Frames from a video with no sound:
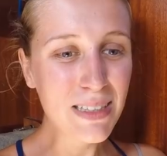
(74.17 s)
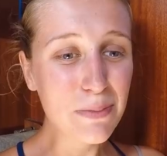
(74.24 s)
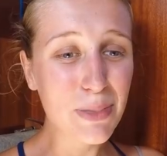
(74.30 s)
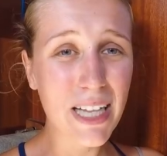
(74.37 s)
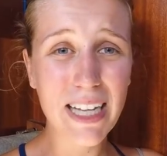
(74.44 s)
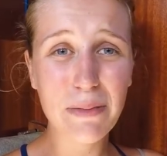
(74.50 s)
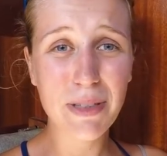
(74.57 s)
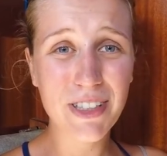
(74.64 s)

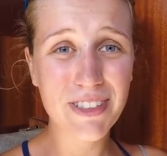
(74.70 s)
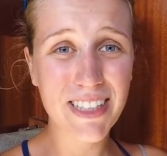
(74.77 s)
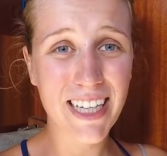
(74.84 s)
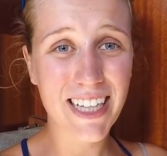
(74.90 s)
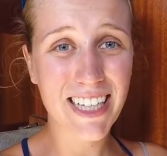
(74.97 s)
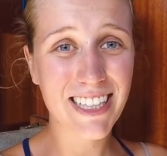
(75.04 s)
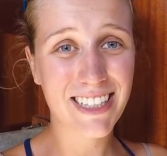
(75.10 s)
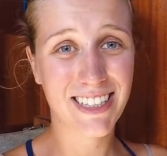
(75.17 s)
playing
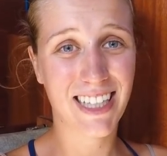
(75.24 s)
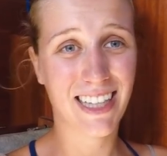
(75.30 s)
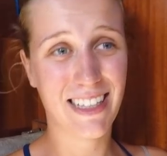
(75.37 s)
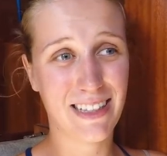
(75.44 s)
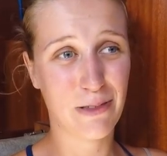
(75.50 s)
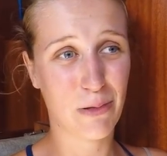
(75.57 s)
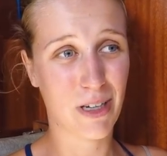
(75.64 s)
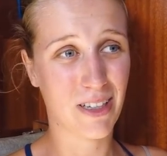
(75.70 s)
music,
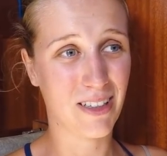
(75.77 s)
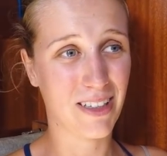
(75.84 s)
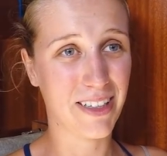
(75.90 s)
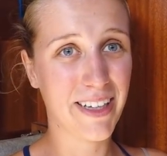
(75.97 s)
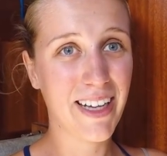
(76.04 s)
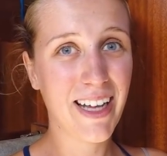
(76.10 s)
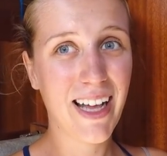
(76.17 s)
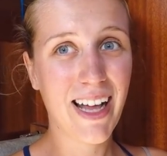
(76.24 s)
sailing the world,